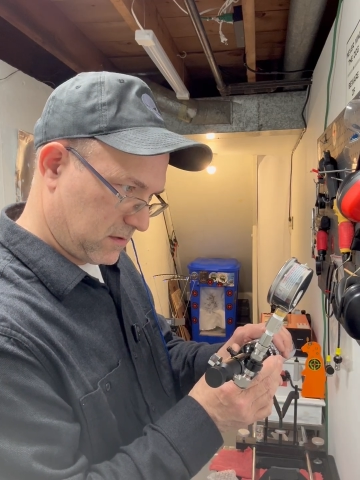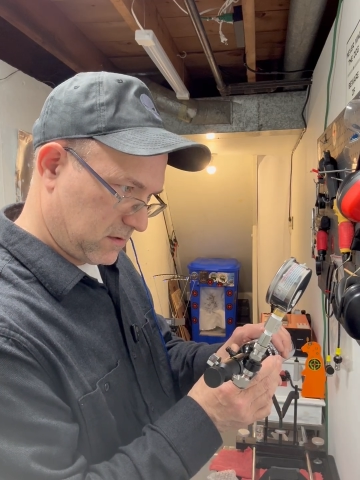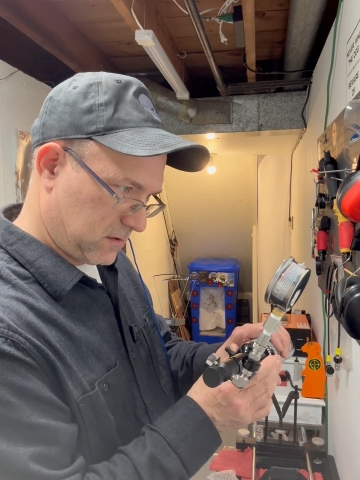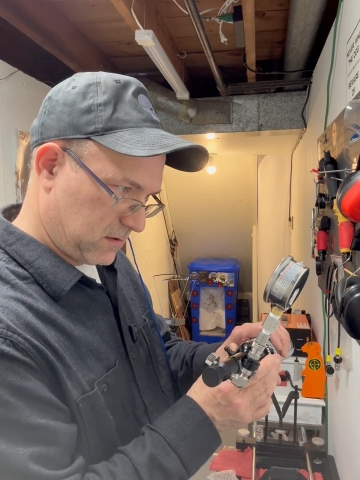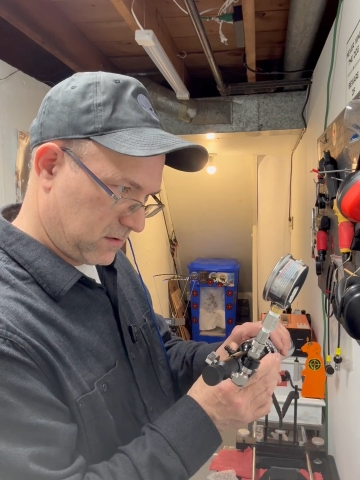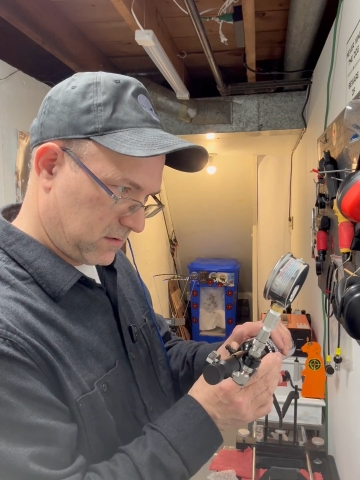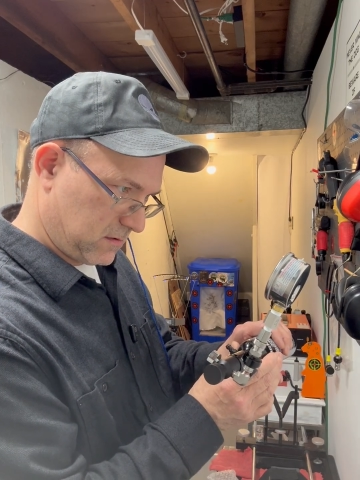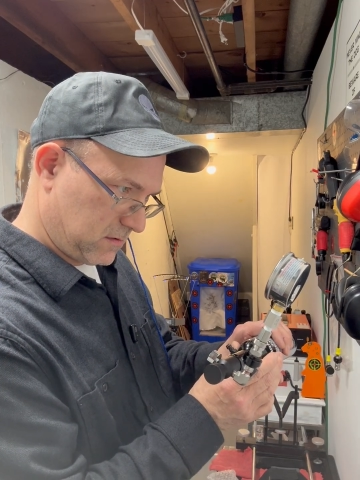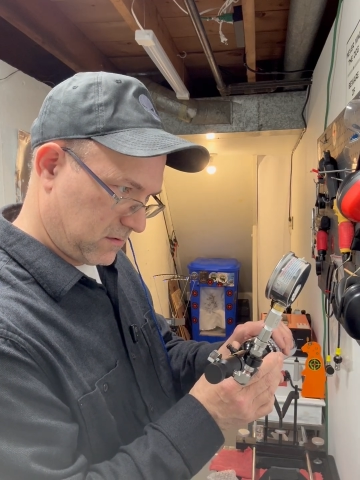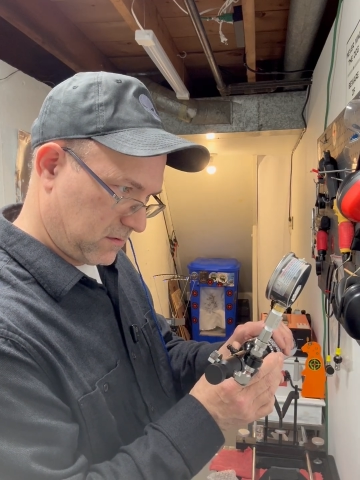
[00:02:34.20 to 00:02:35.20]

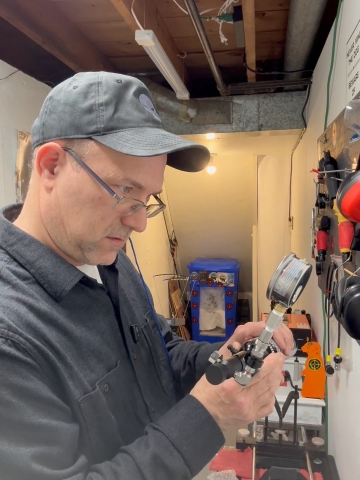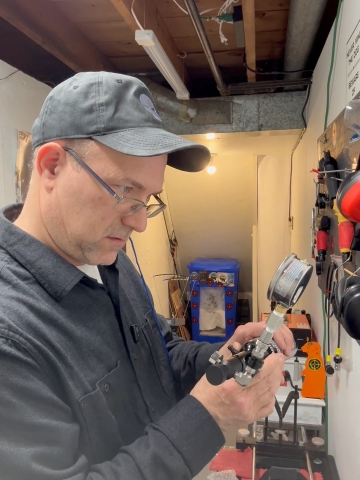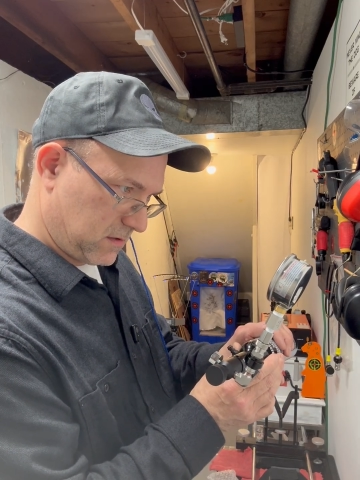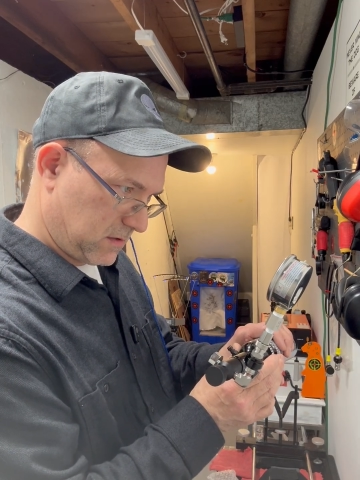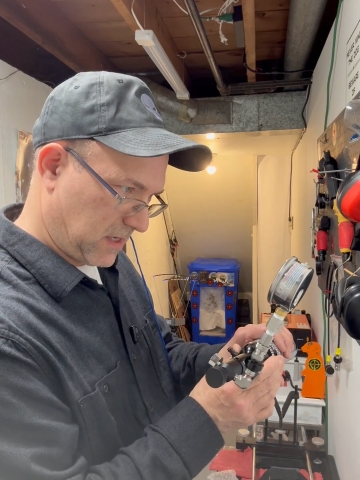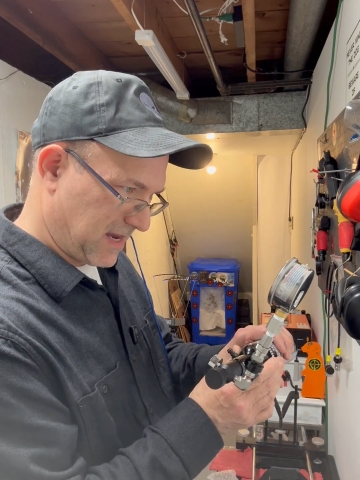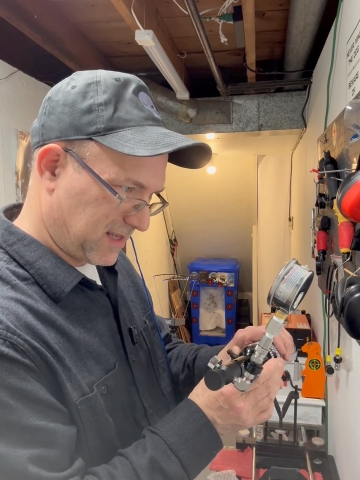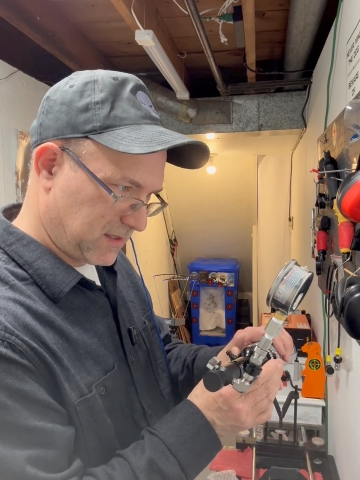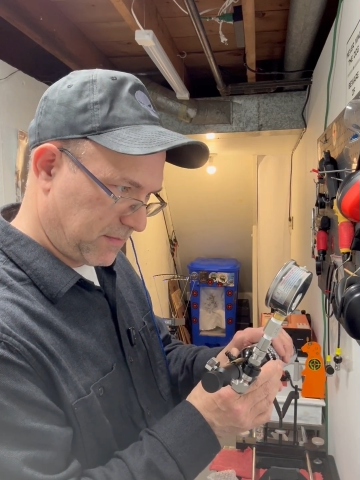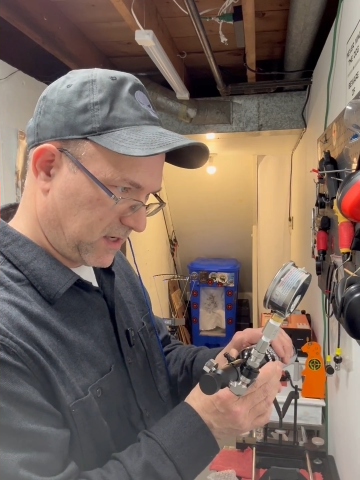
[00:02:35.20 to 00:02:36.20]
So yeah,
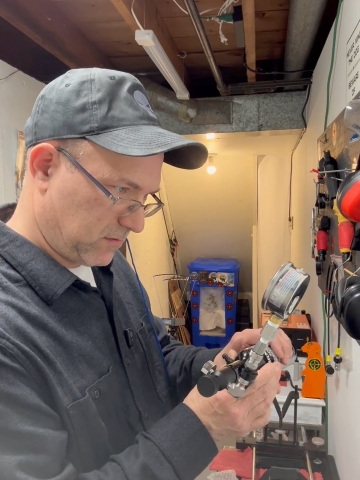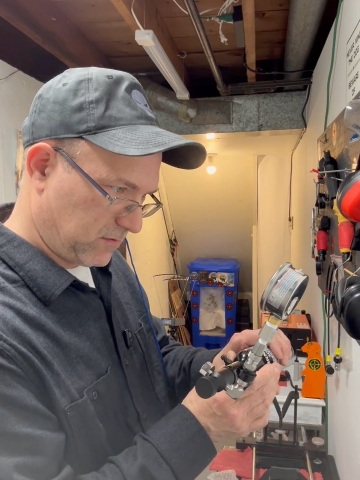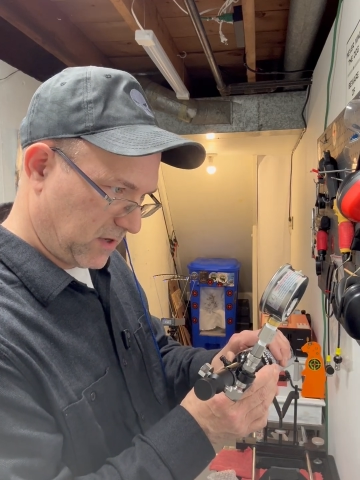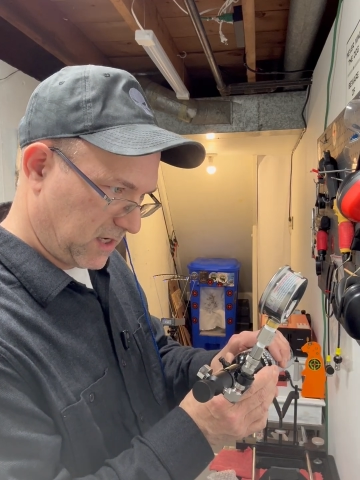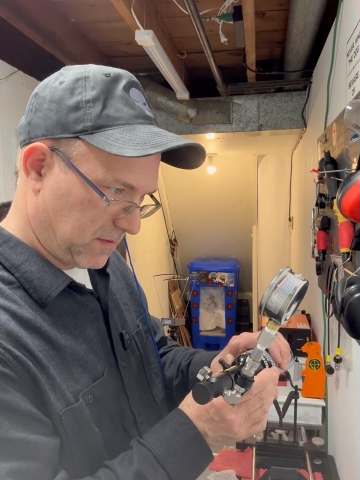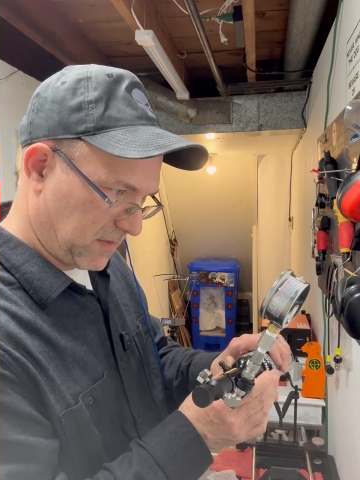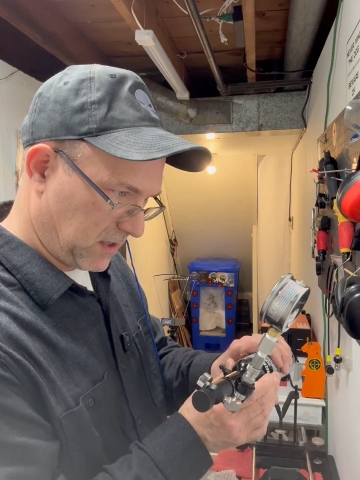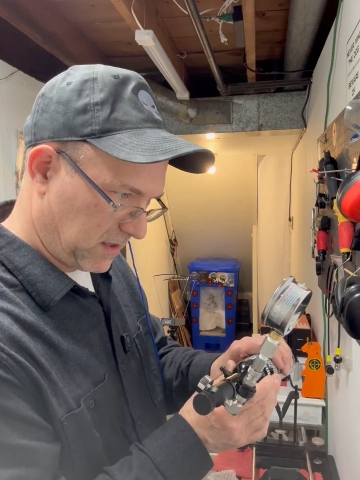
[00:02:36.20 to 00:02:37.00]
it's about right in the middle.